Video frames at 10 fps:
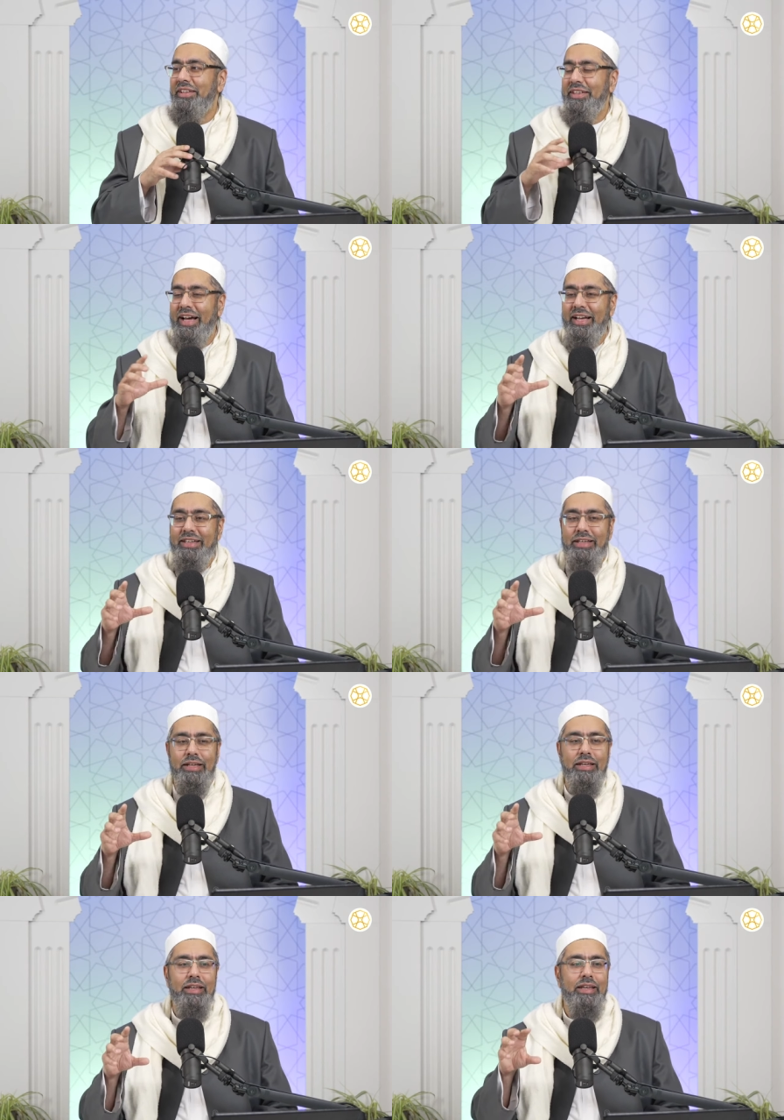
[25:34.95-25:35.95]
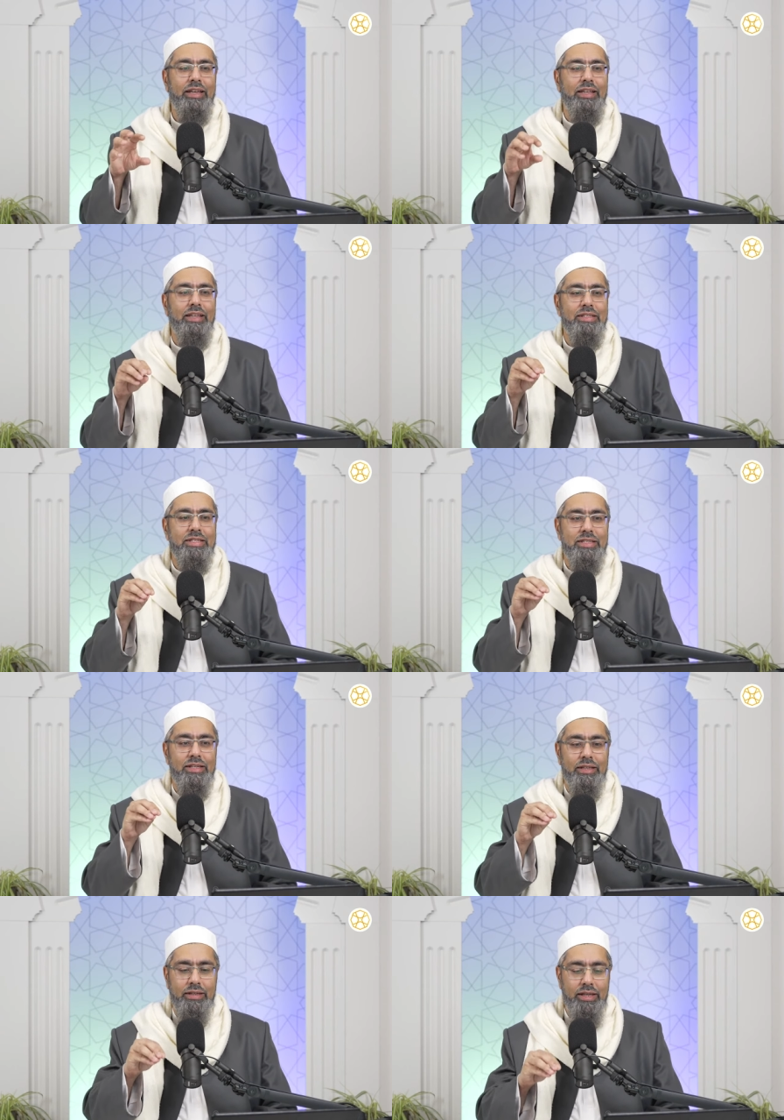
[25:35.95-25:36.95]
that it is
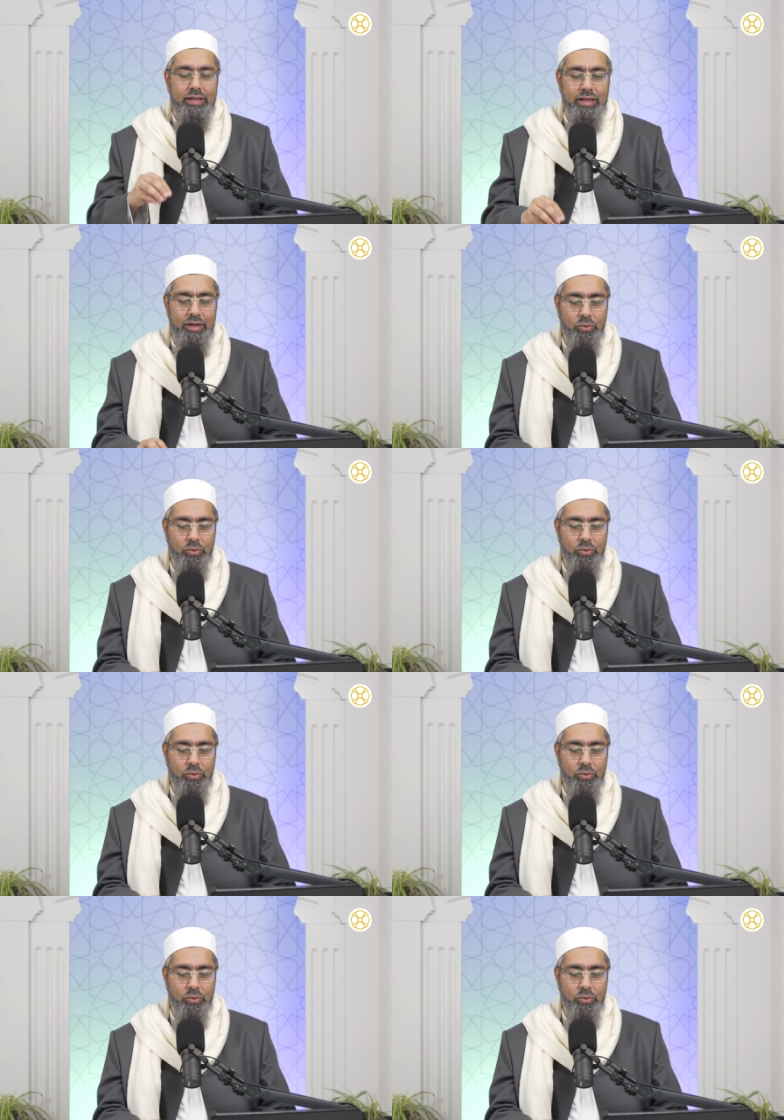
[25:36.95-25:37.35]
needy.